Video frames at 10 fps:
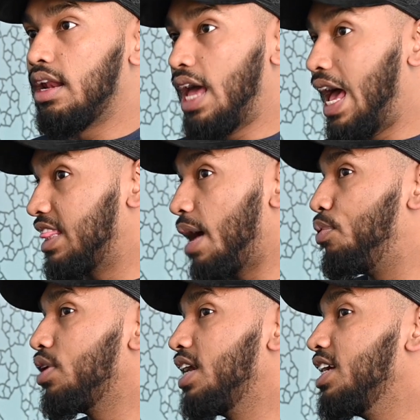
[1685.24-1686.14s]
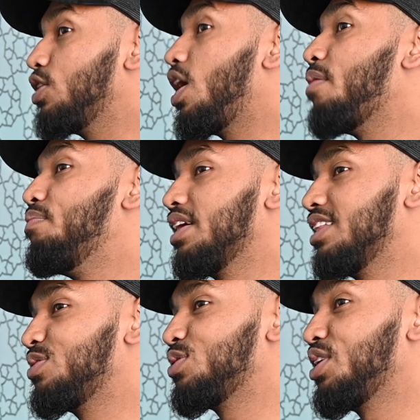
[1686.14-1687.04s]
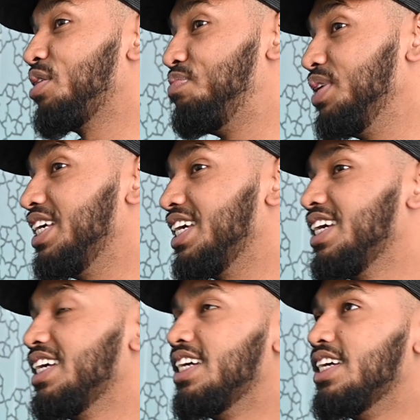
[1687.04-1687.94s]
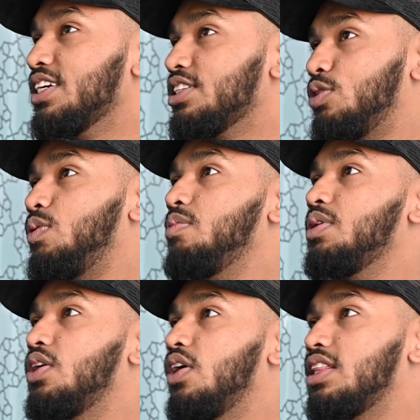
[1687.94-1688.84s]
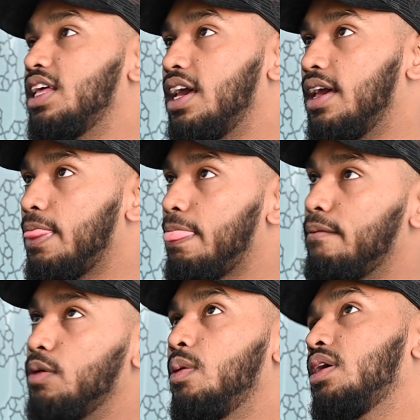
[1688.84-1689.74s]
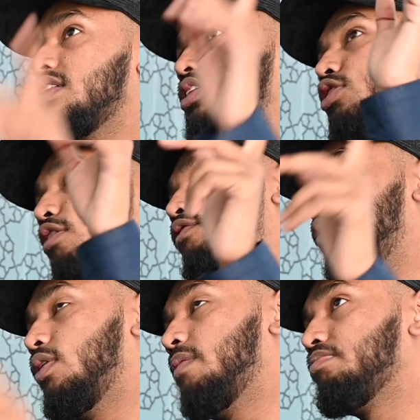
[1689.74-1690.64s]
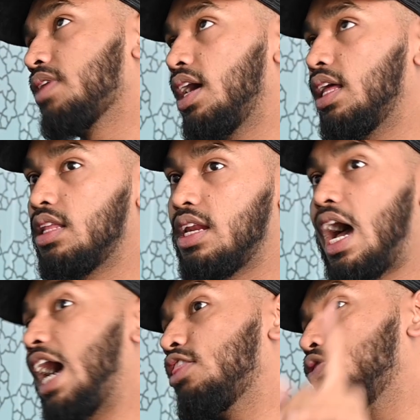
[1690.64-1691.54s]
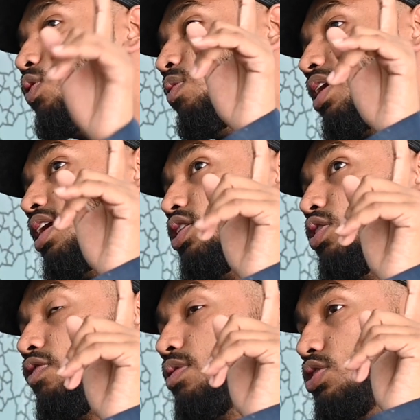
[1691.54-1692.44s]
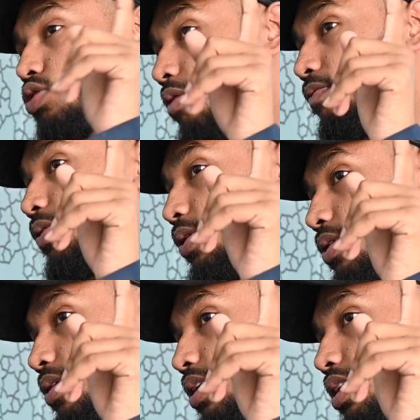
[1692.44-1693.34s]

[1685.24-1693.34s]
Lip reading: At that point, I didn't know how big this was going to be. So when we got there, we went to the top floor, and then I thought we're going to do it from the top floor